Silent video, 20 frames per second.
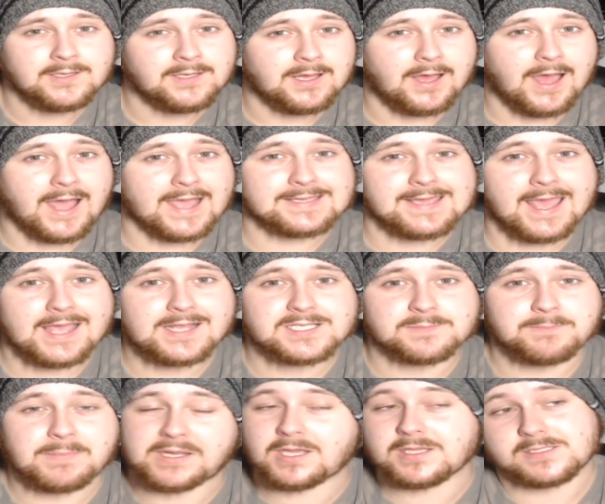I guess,
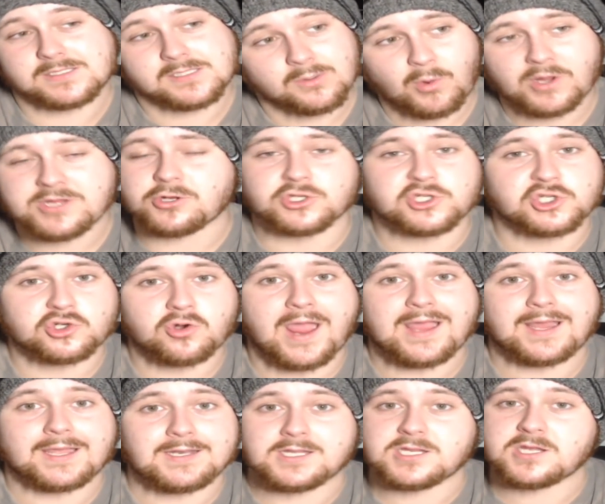because when you're
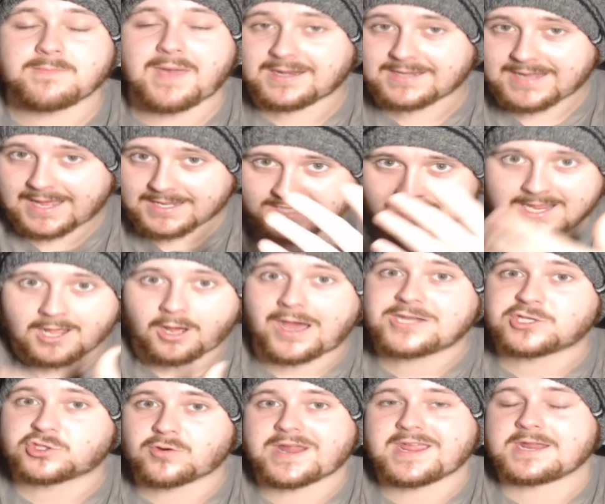striking and you make that
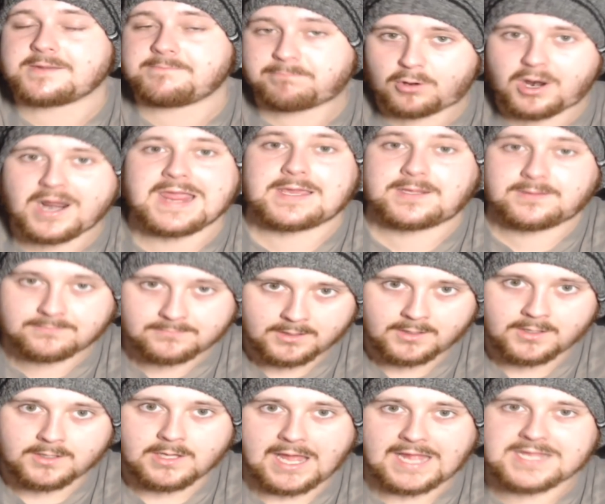dehydrated brain,
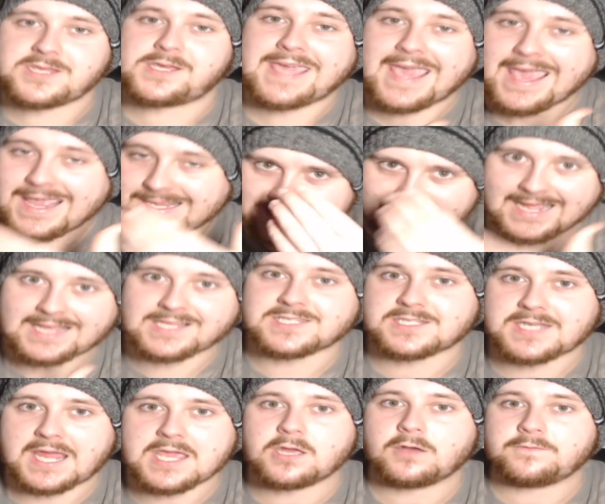and you get into that
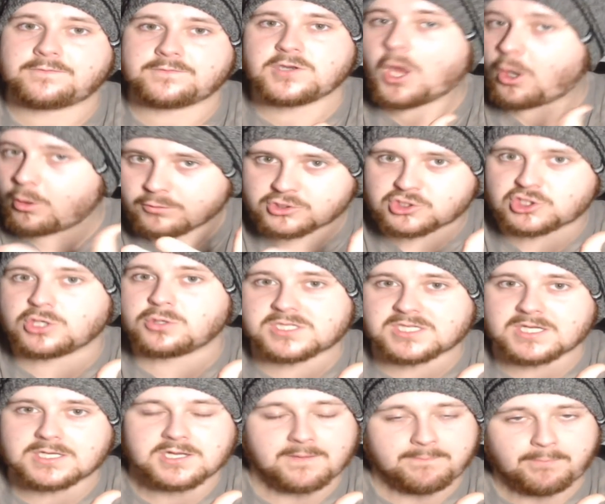state of no juice
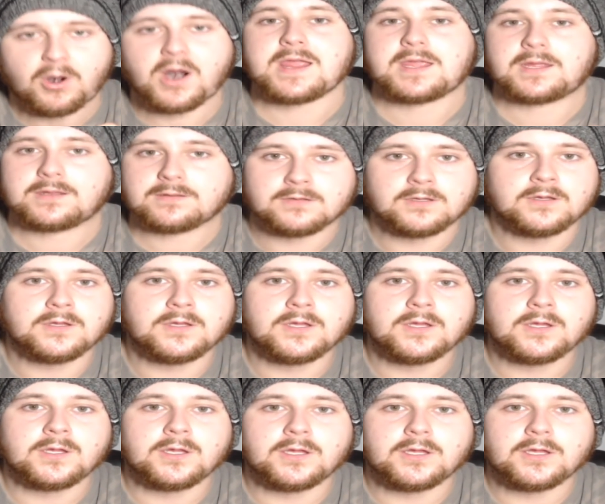in your brain,
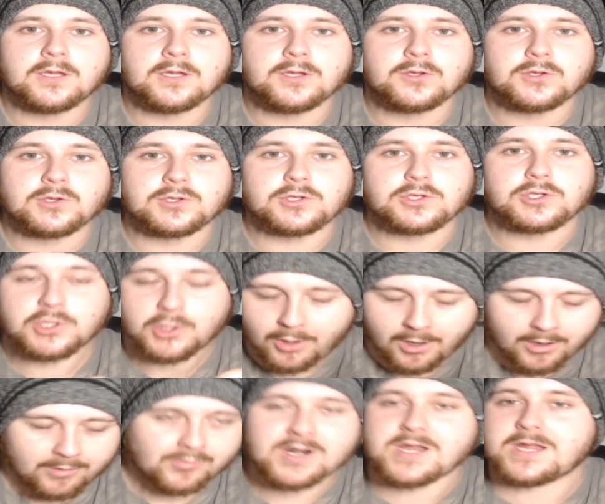you're
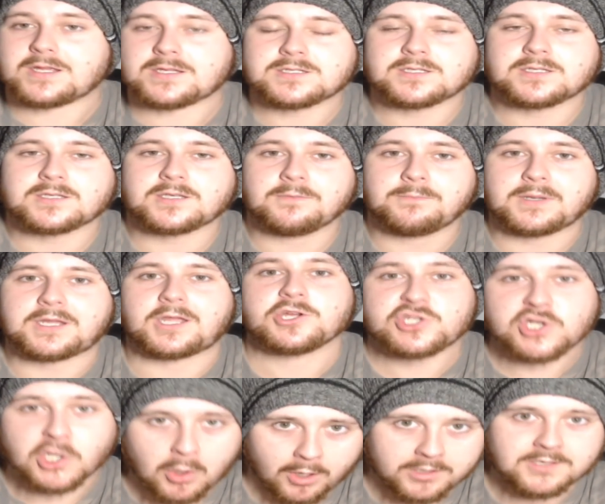at risk,
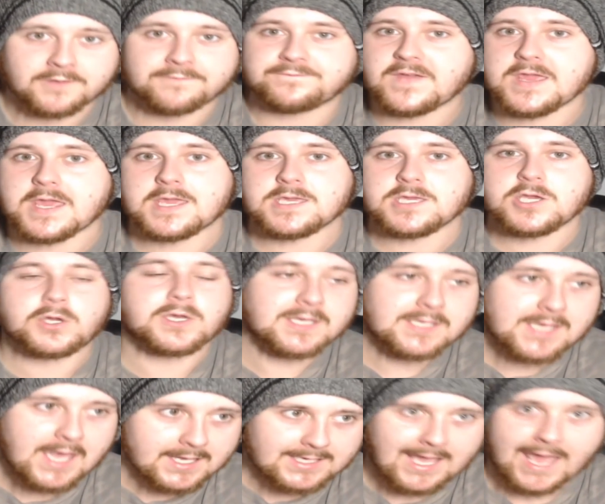because you're on the feet. You can
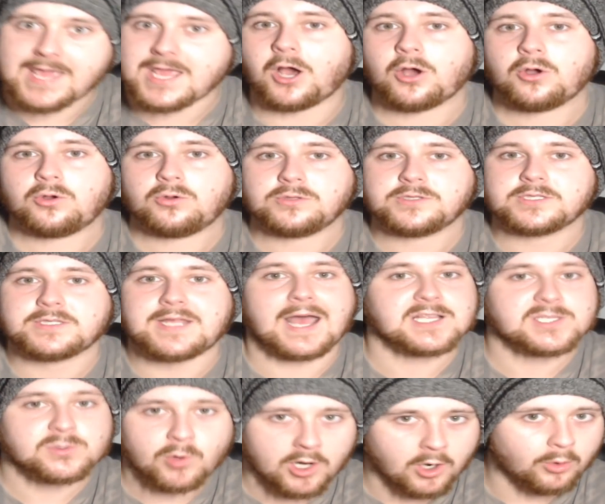get KO'd.
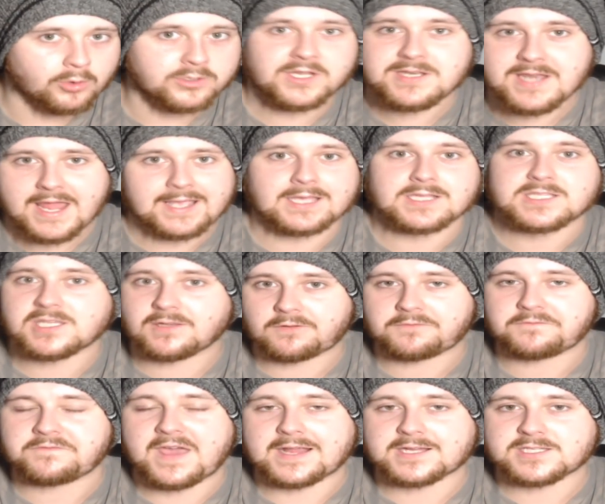That's where all the negative
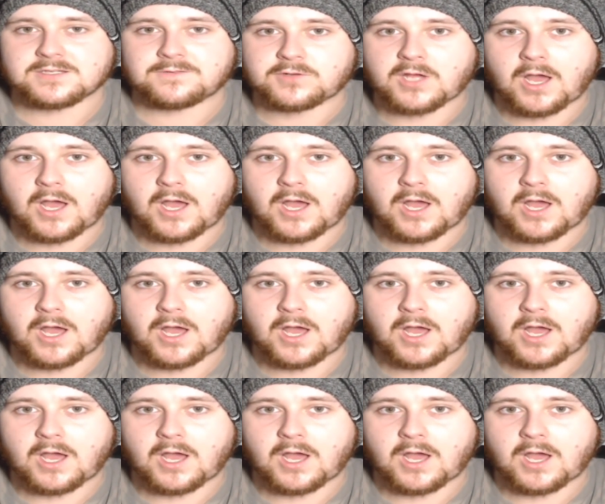effects of